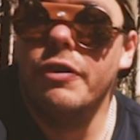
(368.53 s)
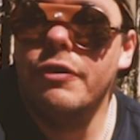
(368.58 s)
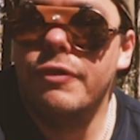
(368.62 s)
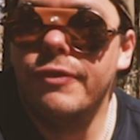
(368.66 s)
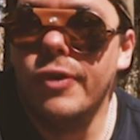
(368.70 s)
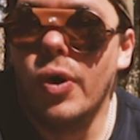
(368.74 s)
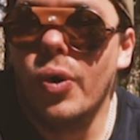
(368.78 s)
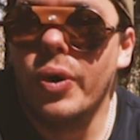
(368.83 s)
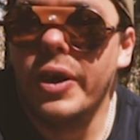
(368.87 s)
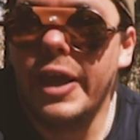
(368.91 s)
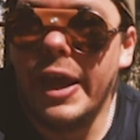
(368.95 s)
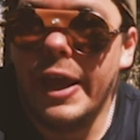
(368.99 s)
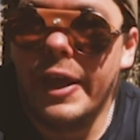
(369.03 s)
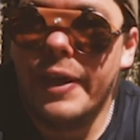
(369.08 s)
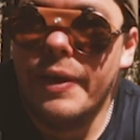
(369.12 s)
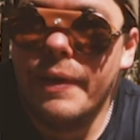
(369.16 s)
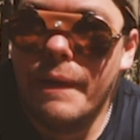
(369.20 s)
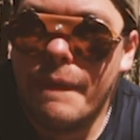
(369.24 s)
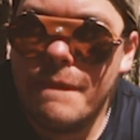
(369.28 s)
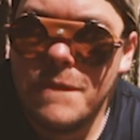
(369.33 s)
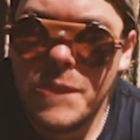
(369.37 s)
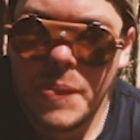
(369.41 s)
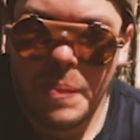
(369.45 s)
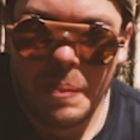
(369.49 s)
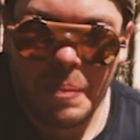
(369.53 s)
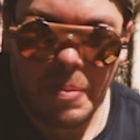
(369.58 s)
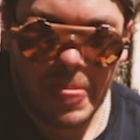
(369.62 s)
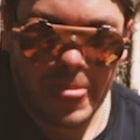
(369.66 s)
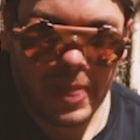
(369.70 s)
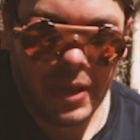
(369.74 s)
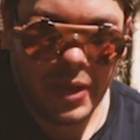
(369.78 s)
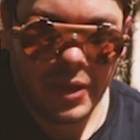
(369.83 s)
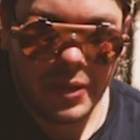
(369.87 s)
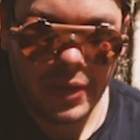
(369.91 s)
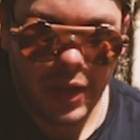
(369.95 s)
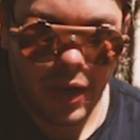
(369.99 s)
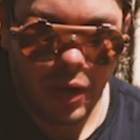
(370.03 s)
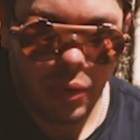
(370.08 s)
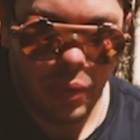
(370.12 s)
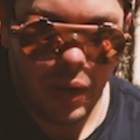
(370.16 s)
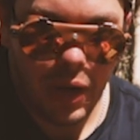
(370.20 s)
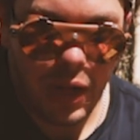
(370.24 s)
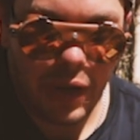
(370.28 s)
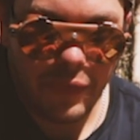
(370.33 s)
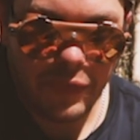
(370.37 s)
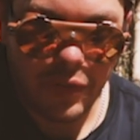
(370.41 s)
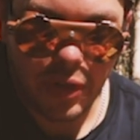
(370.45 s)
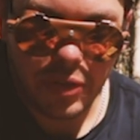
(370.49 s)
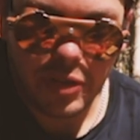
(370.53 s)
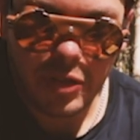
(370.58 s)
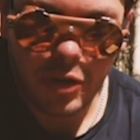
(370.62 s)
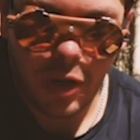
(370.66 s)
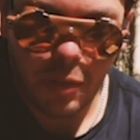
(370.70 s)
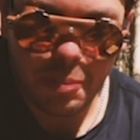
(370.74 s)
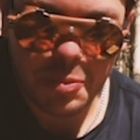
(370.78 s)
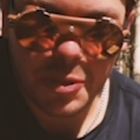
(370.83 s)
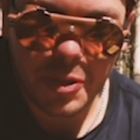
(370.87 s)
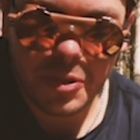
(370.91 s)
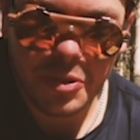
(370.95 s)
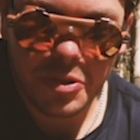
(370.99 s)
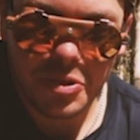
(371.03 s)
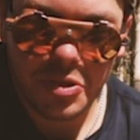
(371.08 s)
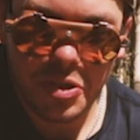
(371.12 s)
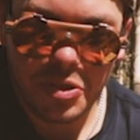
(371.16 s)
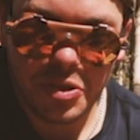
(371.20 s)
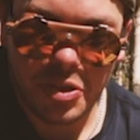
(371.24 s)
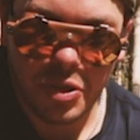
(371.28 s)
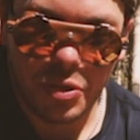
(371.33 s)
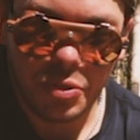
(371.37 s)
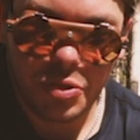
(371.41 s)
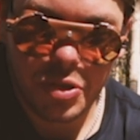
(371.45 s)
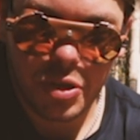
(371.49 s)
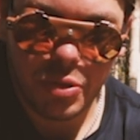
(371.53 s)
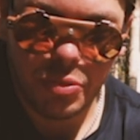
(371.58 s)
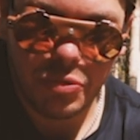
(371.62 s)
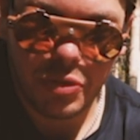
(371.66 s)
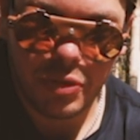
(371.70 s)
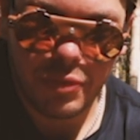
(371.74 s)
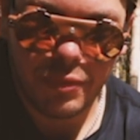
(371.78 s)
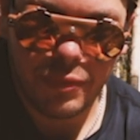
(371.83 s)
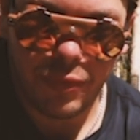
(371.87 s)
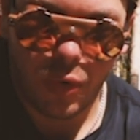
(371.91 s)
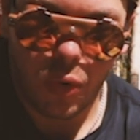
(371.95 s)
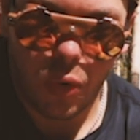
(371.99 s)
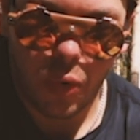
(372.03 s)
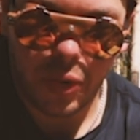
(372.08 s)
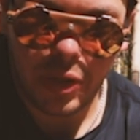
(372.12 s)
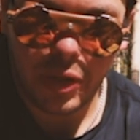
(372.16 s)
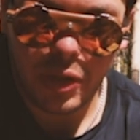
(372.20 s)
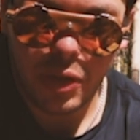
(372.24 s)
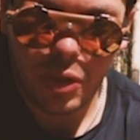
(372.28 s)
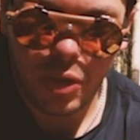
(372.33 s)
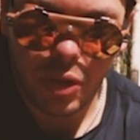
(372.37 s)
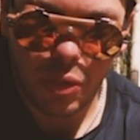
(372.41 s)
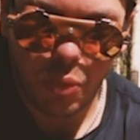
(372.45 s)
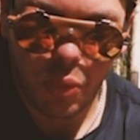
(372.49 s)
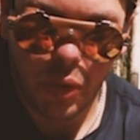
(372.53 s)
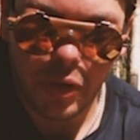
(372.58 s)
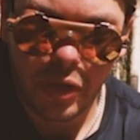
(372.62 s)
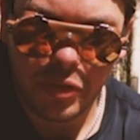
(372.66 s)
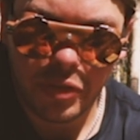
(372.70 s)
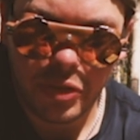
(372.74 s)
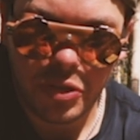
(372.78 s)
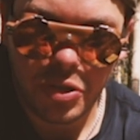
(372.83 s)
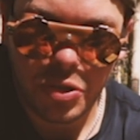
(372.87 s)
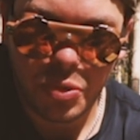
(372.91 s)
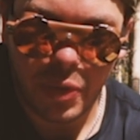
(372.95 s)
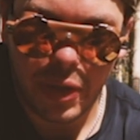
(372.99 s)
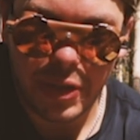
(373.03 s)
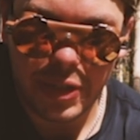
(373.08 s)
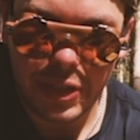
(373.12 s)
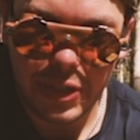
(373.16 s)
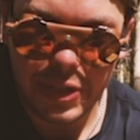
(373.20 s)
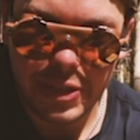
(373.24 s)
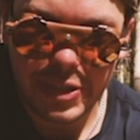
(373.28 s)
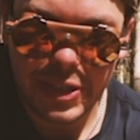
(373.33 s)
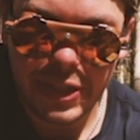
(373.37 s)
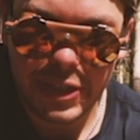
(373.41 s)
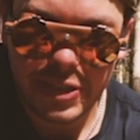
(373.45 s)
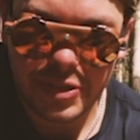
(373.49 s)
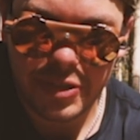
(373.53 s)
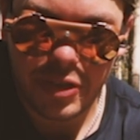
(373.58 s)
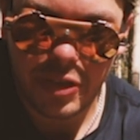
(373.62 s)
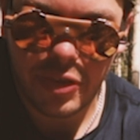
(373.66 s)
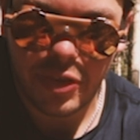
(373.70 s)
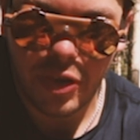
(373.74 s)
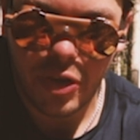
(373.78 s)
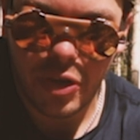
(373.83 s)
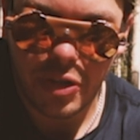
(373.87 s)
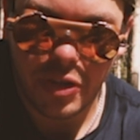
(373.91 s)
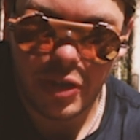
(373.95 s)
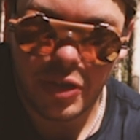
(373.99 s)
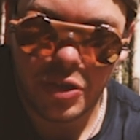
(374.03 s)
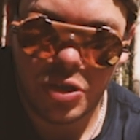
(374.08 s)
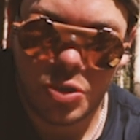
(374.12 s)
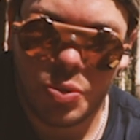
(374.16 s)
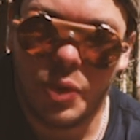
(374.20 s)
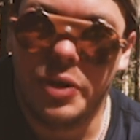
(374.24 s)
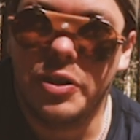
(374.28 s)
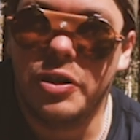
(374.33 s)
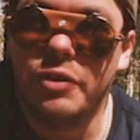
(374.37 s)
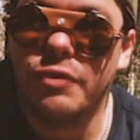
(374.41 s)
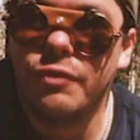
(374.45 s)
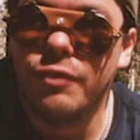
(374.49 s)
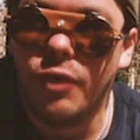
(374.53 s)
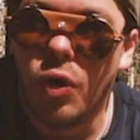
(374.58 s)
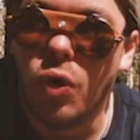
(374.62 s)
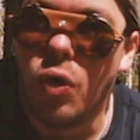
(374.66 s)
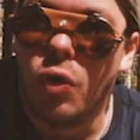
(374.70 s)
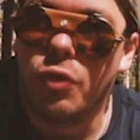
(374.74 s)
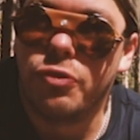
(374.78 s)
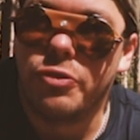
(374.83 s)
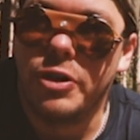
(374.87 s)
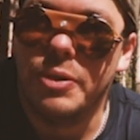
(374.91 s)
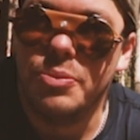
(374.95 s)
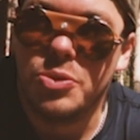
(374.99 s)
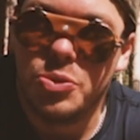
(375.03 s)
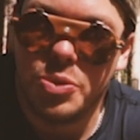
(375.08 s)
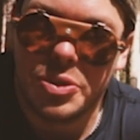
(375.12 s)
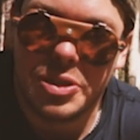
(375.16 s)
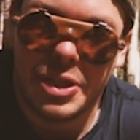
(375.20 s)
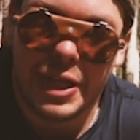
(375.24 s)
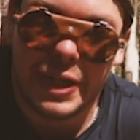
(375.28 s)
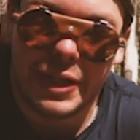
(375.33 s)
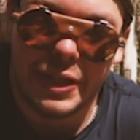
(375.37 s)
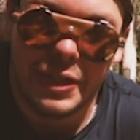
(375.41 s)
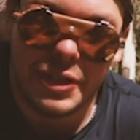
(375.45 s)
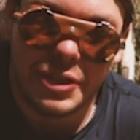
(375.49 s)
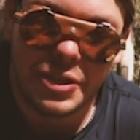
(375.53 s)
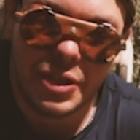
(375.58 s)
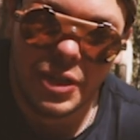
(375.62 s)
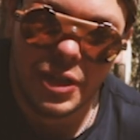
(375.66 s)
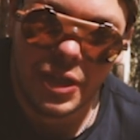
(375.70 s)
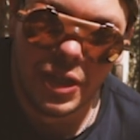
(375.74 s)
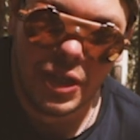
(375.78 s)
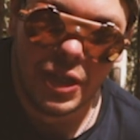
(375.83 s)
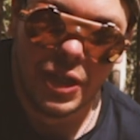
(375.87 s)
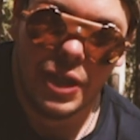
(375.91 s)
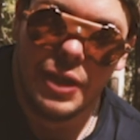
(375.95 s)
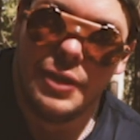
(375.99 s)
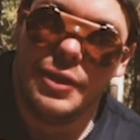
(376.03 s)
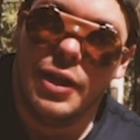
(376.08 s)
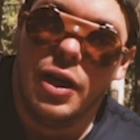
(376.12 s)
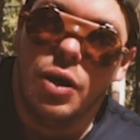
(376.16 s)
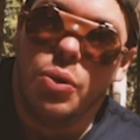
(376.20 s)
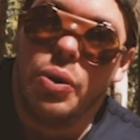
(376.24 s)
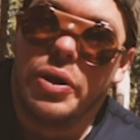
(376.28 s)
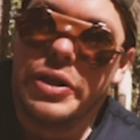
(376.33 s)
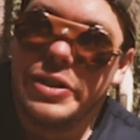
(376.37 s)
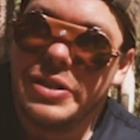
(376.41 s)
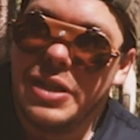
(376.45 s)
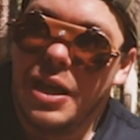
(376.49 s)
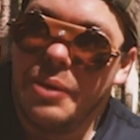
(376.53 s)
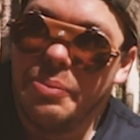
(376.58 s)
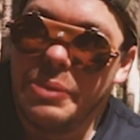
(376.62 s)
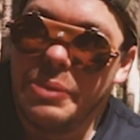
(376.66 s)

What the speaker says: in 4K. Now I've got the options to do 240, 120, 60, 30 and 24 frames per second. Now what does that